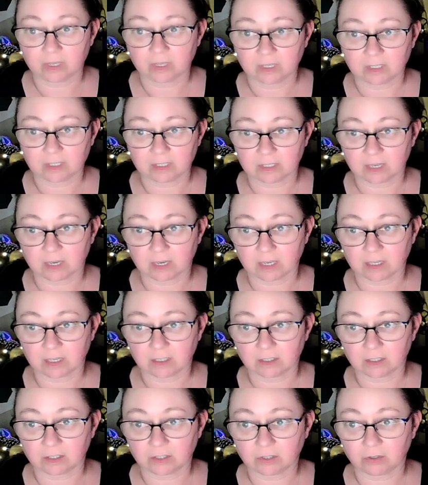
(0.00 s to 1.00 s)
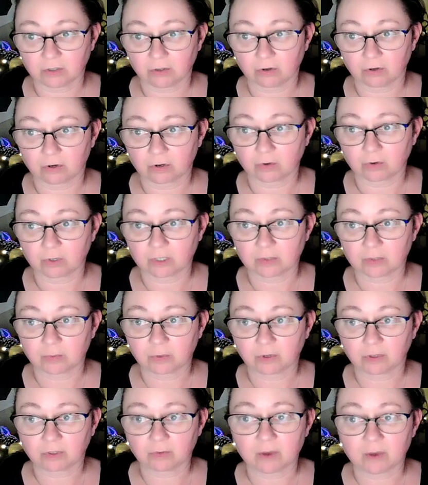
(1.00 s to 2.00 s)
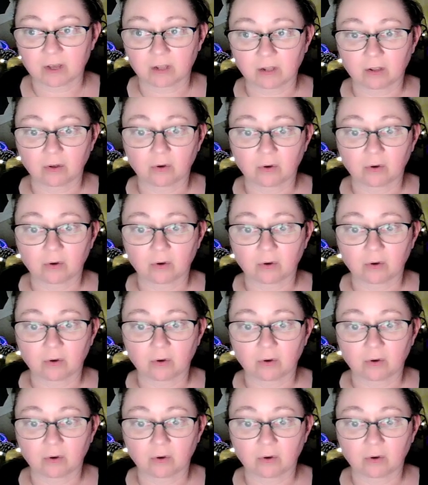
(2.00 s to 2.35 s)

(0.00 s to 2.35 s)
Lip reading: is second to Lorquas Potmel